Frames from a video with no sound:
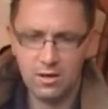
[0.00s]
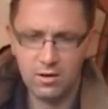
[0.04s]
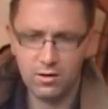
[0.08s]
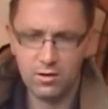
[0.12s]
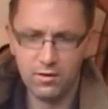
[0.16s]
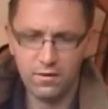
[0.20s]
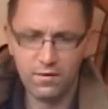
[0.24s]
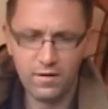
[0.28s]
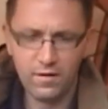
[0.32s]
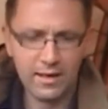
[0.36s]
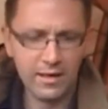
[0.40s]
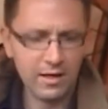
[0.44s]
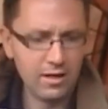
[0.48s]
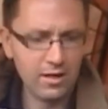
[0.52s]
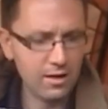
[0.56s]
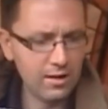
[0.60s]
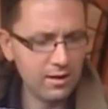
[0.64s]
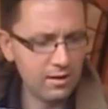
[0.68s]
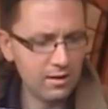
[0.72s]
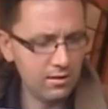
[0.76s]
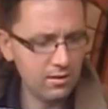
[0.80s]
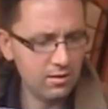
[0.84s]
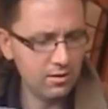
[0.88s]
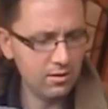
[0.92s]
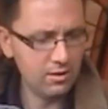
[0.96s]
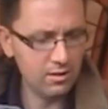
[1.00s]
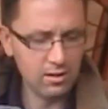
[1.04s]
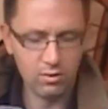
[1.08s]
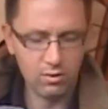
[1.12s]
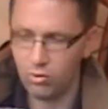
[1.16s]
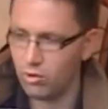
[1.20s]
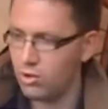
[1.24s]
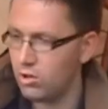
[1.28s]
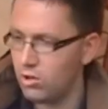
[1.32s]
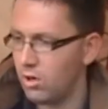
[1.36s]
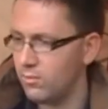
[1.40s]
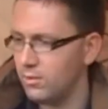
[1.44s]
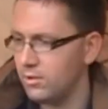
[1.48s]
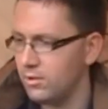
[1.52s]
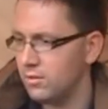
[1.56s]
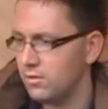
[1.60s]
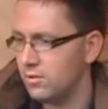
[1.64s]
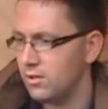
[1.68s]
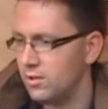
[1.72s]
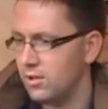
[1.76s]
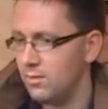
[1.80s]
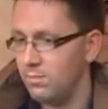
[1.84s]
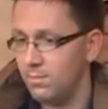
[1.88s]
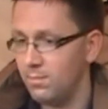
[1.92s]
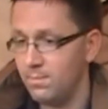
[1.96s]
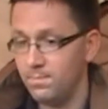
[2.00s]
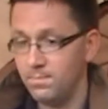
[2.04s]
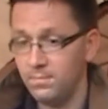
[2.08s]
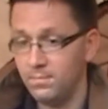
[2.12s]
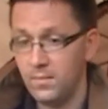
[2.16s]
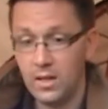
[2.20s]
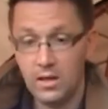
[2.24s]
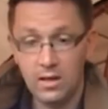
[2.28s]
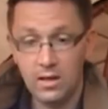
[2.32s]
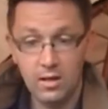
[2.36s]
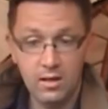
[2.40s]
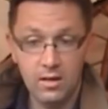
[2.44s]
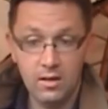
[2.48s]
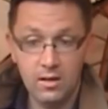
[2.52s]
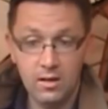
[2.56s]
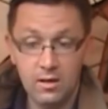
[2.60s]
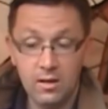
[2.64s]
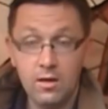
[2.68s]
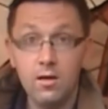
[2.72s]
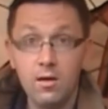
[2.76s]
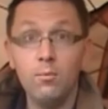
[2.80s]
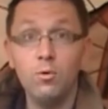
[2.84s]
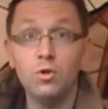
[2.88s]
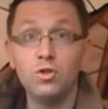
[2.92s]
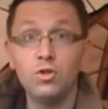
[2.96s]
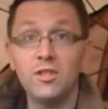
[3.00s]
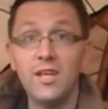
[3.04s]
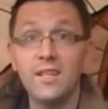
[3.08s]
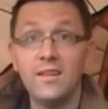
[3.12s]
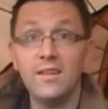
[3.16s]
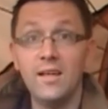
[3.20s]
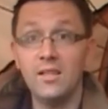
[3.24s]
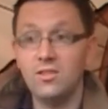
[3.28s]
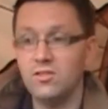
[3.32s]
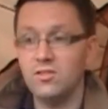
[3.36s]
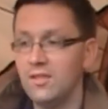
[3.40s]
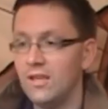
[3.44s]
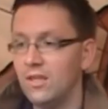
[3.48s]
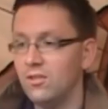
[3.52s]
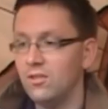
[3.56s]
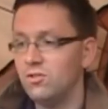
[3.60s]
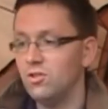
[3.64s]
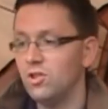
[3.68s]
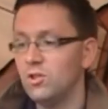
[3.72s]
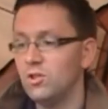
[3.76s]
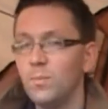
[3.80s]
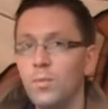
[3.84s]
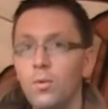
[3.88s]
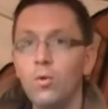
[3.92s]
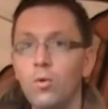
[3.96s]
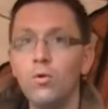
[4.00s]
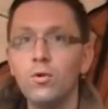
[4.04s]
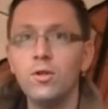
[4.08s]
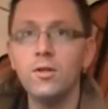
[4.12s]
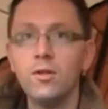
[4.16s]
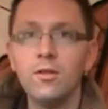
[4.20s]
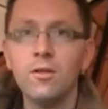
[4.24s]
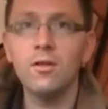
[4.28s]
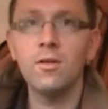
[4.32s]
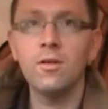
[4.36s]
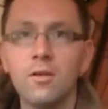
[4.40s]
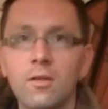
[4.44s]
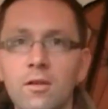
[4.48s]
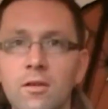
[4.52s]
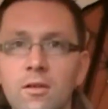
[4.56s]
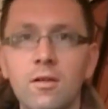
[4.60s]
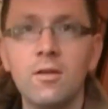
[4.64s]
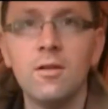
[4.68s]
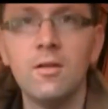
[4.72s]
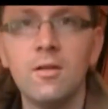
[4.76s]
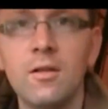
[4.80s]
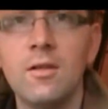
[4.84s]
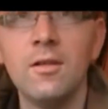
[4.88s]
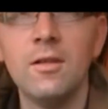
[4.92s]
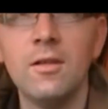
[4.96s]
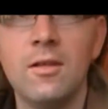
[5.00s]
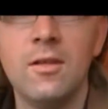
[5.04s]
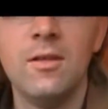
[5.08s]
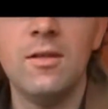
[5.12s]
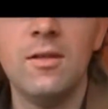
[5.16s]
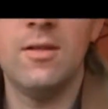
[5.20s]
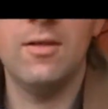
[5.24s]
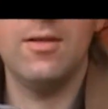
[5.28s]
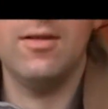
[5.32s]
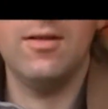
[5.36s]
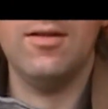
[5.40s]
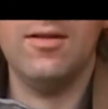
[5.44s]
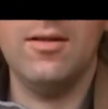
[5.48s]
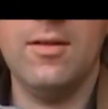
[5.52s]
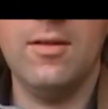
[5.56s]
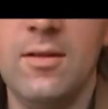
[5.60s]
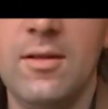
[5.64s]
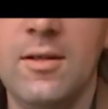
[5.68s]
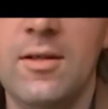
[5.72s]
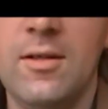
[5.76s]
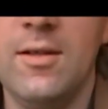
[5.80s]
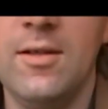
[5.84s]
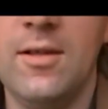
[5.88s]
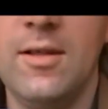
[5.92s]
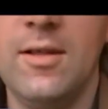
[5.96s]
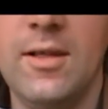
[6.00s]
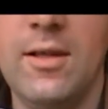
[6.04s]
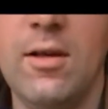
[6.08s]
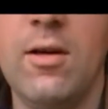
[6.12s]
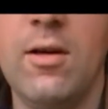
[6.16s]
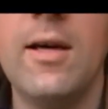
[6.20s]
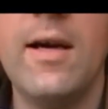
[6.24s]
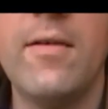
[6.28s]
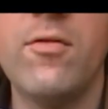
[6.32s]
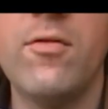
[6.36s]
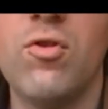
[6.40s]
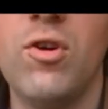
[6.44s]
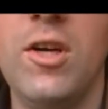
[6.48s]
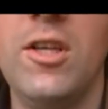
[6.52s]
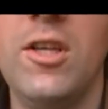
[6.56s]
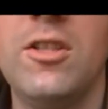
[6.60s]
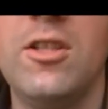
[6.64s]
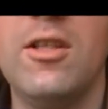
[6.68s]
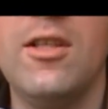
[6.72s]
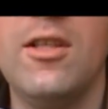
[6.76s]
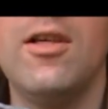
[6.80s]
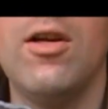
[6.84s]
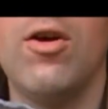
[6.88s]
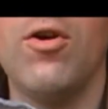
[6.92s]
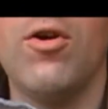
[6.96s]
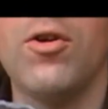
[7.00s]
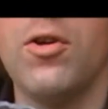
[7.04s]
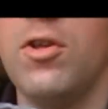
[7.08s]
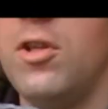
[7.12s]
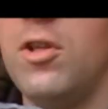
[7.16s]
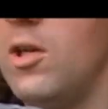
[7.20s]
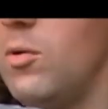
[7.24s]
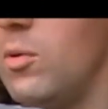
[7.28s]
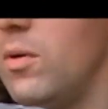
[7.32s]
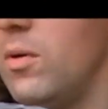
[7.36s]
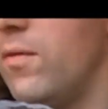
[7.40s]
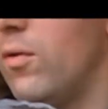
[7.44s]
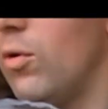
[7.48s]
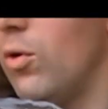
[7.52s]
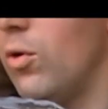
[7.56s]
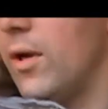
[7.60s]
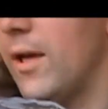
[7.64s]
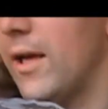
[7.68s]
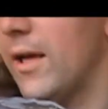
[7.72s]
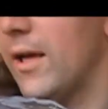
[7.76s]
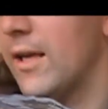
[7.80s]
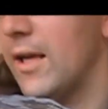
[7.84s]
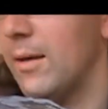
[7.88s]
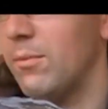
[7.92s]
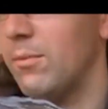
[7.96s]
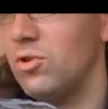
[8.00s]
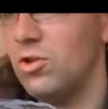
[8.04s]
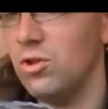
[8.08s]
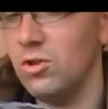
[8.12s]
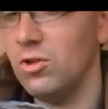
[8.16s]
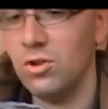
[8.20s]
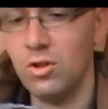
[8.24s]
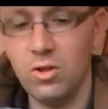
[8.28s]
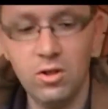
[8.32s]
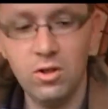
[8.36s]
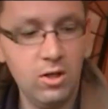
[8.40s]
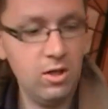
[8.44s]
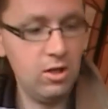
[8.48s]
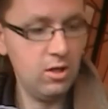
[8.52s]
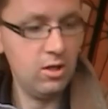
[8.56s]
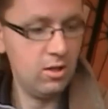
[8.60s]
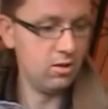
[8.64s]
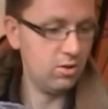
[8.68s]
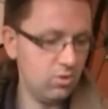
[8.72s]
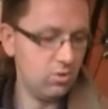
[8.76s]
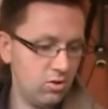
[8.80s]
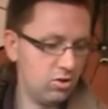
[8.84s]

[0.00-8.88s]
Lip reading: on the flank of this little common. I must add that's down to spawning. And I have treated it like I do with all our captures. There's